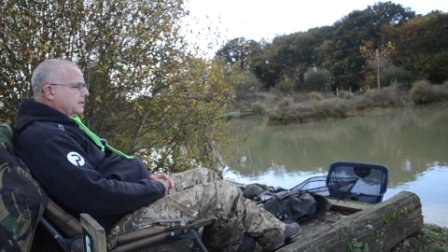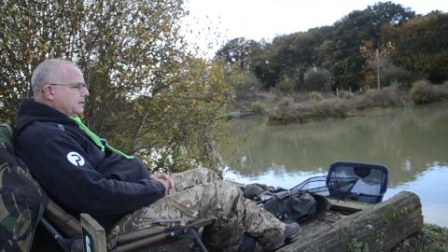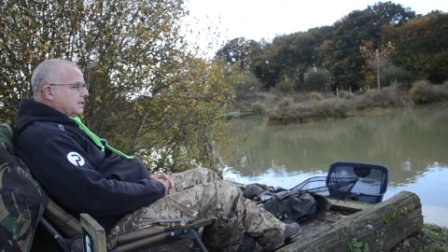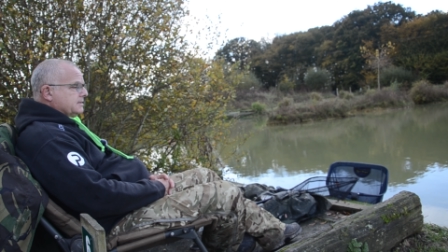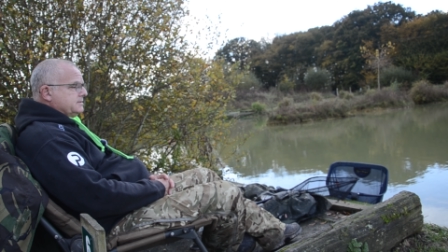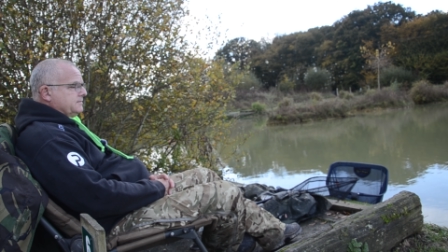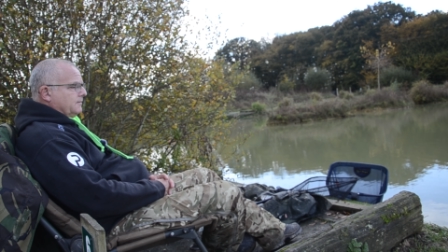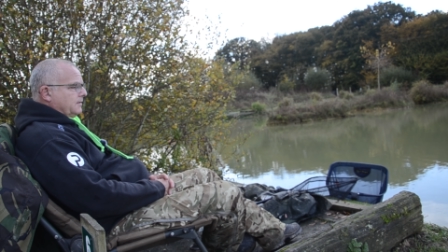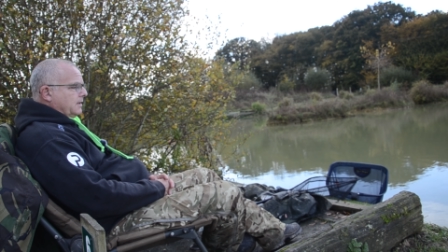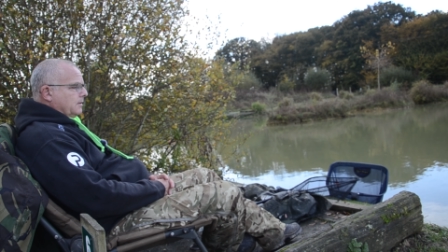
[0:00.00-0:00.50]

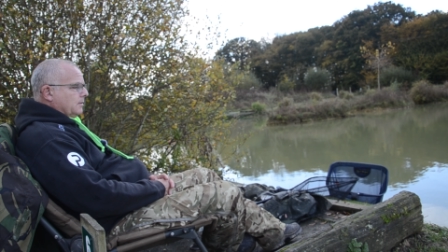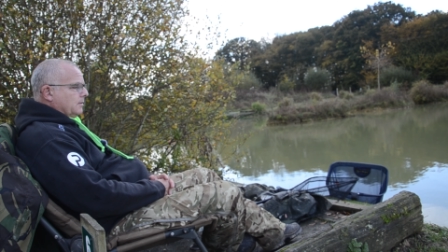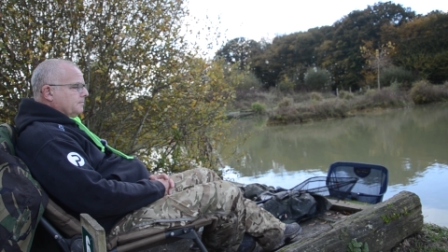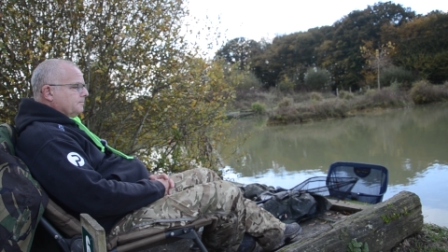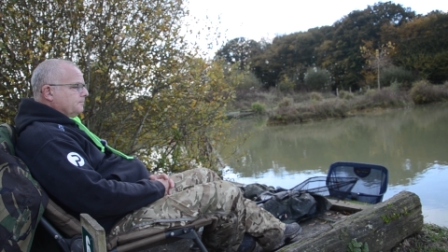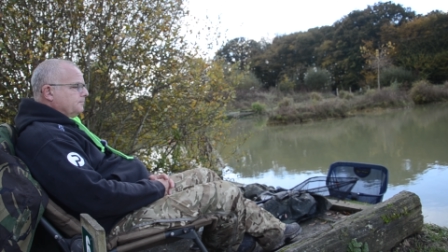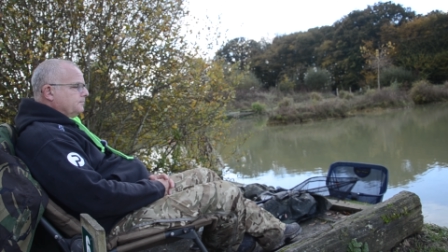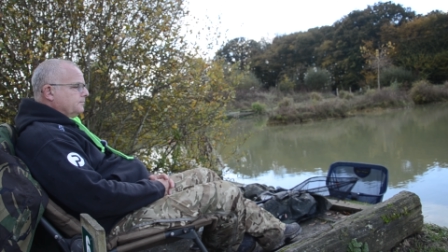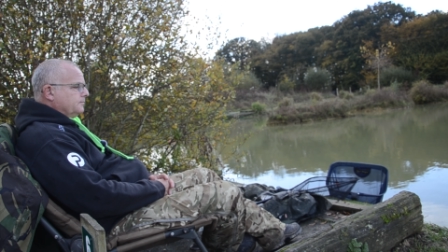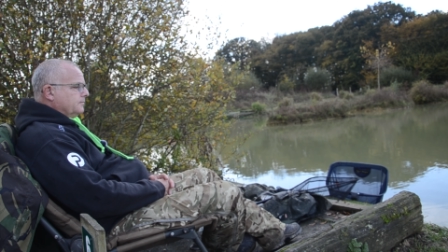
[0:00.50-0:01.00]
That's if I get one.
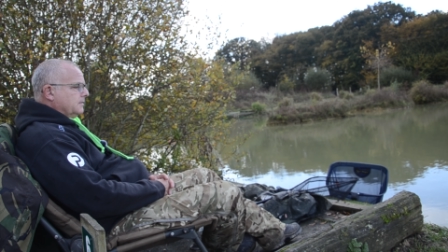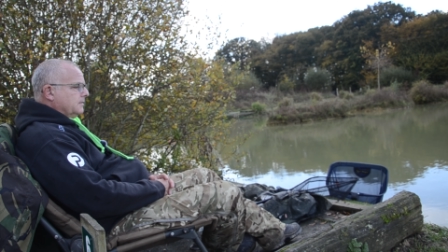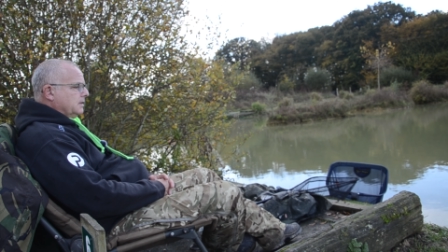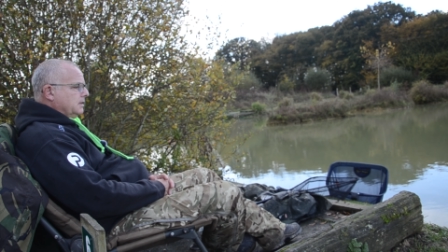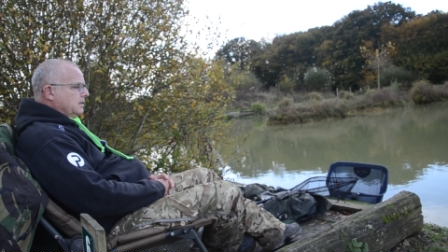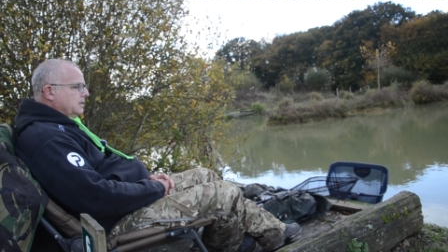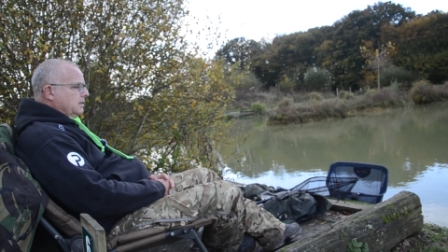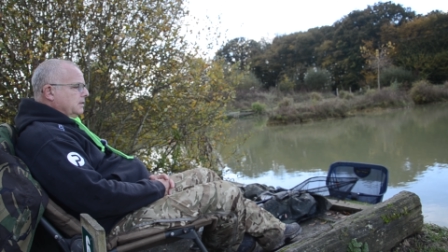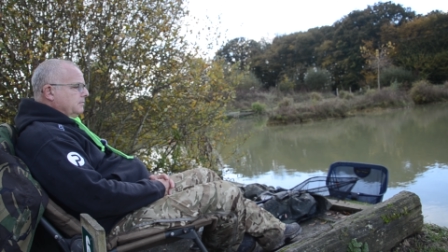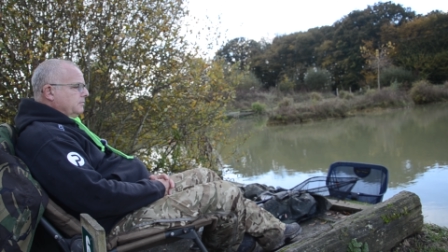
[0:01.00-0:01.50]

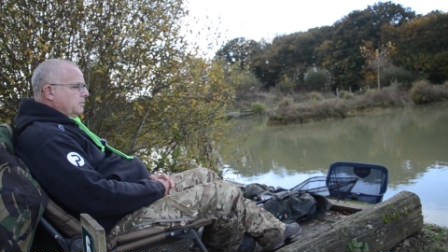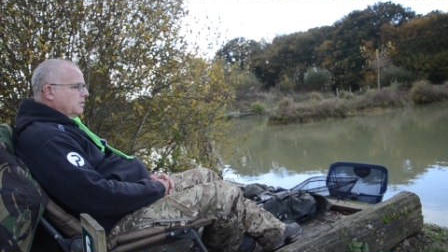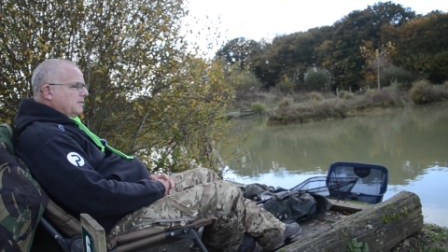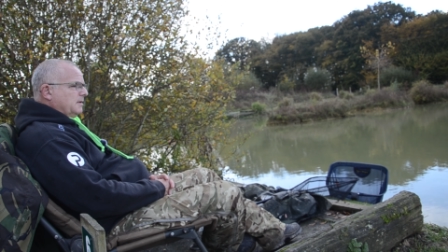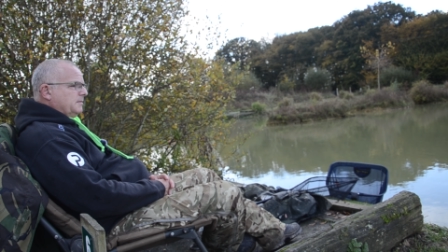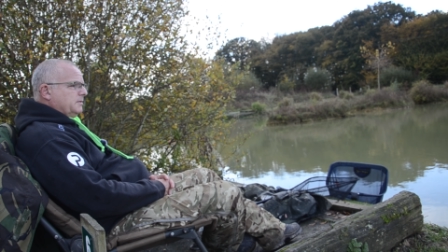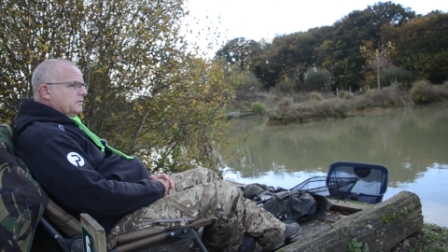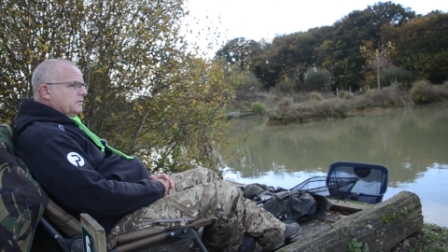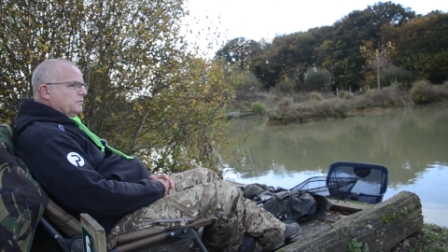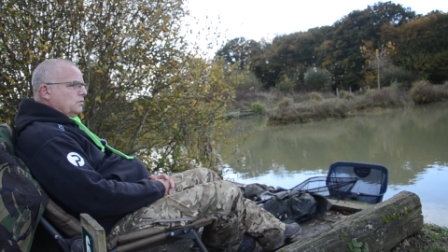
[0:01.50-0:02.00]
But I'm
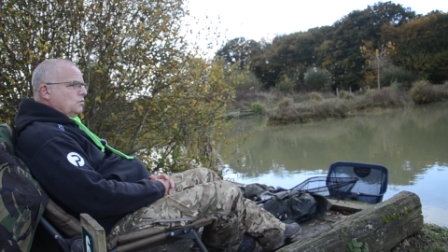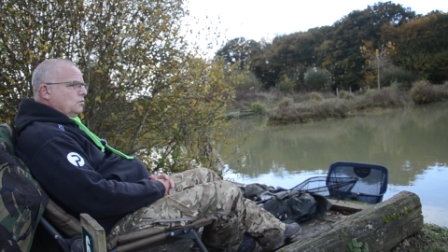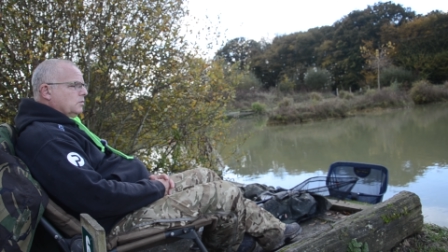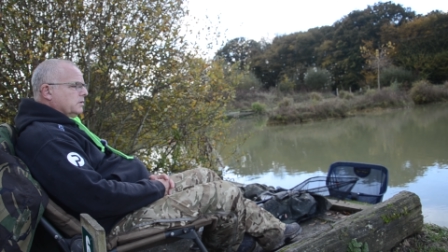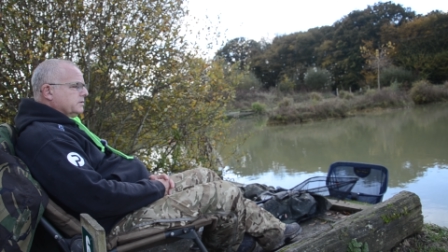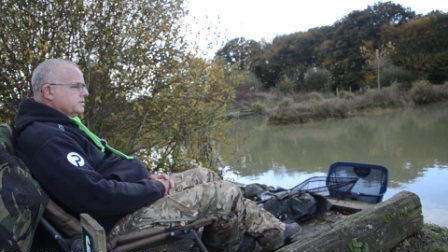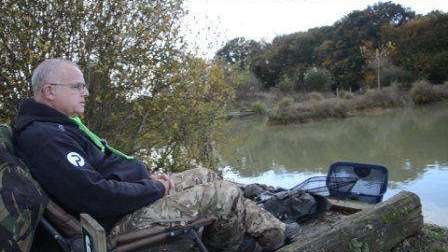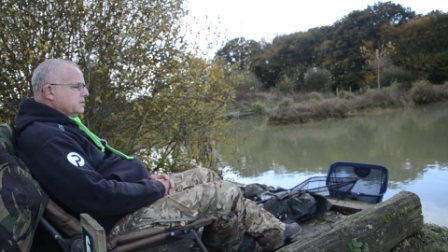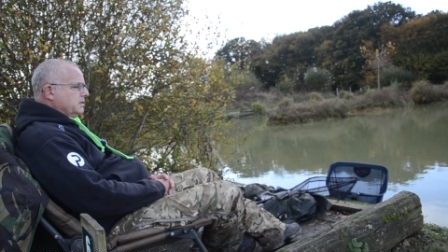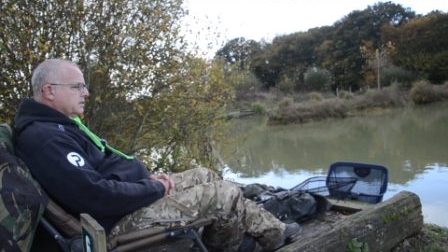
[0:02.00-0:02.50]
happy I caught
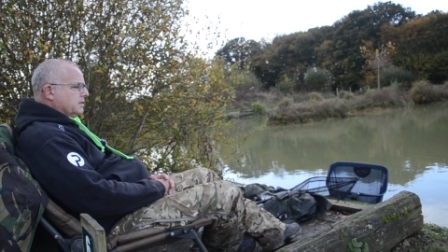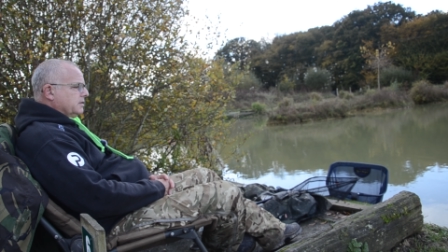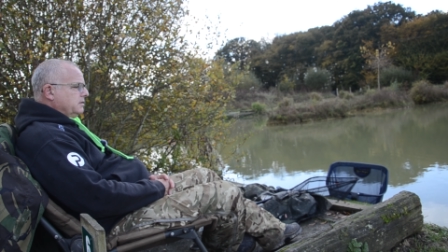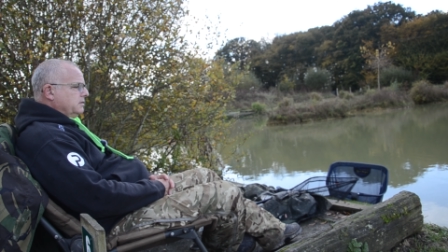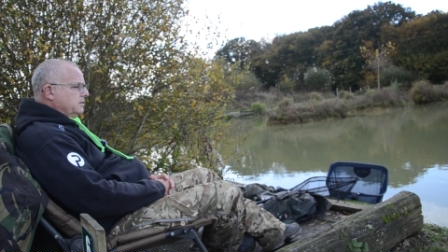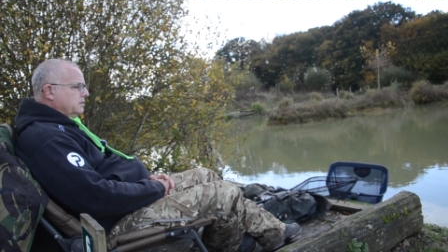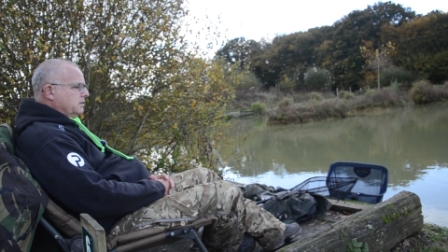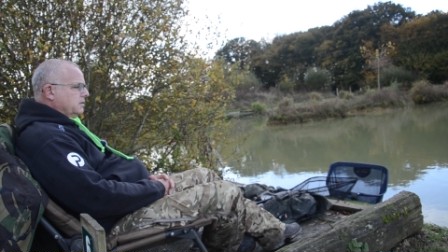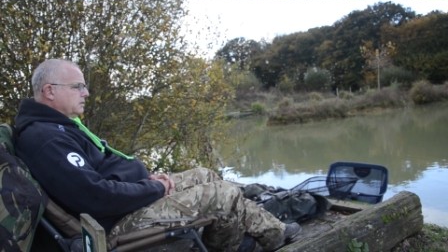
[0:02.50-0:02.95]
one today.